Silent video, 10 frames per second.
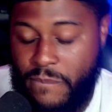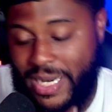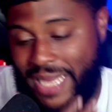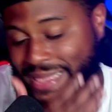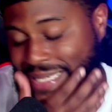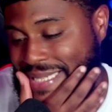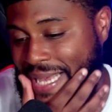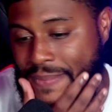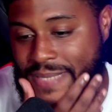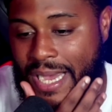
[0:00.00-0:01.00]
But at the
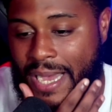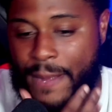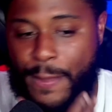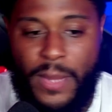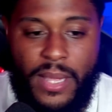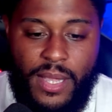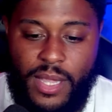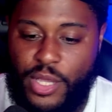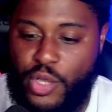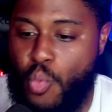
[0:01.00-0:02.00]
same time,
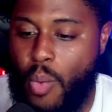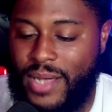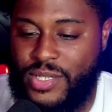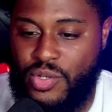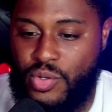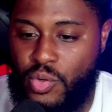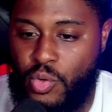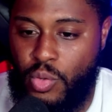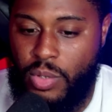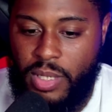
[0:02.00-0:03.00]
you want
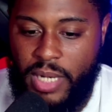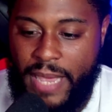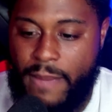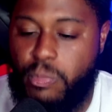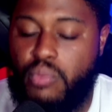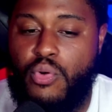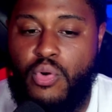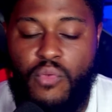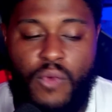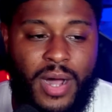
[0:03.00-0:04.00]
to
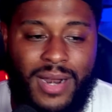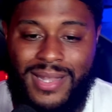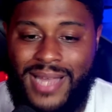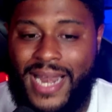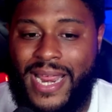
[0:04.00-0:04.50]
improve on a lot of